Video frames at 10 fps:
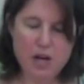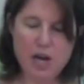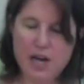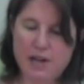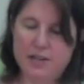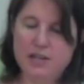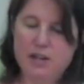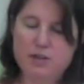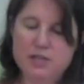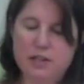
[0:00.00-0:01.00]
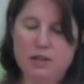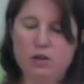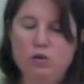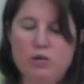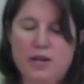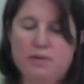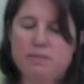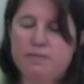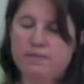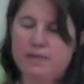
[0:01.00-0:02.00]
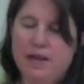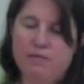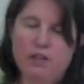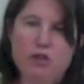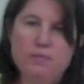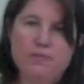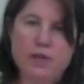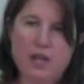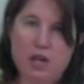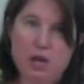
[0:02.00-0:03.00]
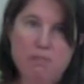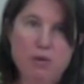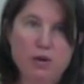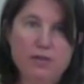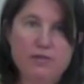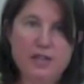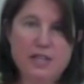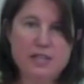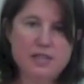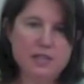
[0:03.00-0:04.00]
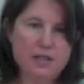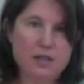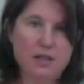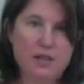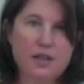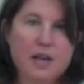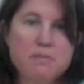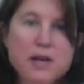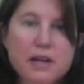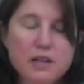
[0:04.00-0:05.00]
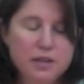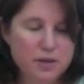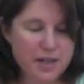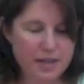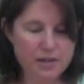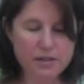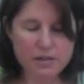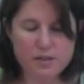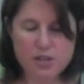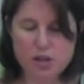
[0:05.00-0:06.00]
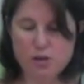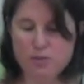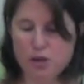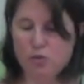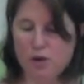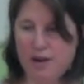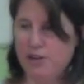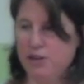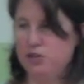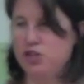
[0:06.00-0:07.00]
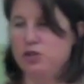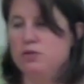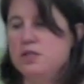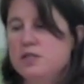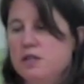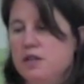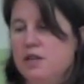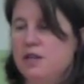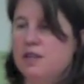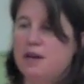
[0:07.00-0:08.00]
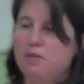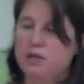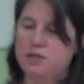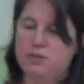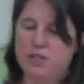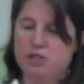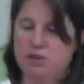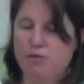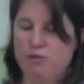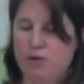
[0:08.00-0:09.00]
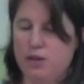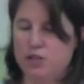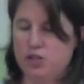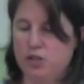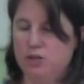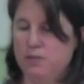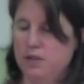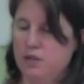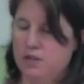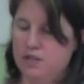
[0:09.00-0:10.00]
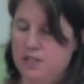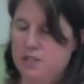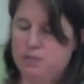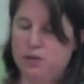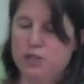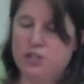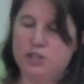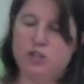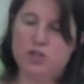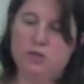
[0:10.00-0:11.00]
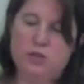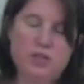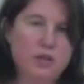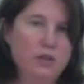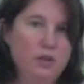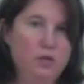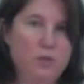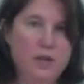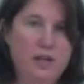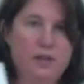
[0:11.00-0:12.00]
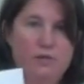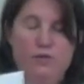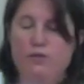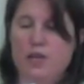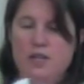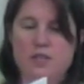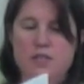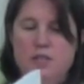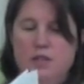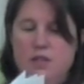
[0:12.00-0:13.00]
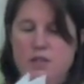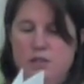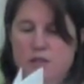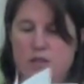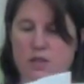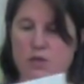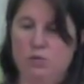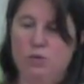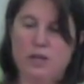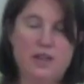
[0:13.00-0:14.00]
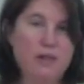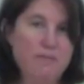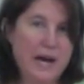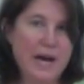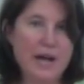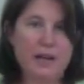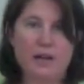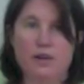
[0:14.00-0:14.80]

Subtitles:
And here's a little coin envelope. Both of these can be glued in to your book wherever you choose. That part's pretty straightforward. I'll show you. This person chose to glue one in the front, one in the back.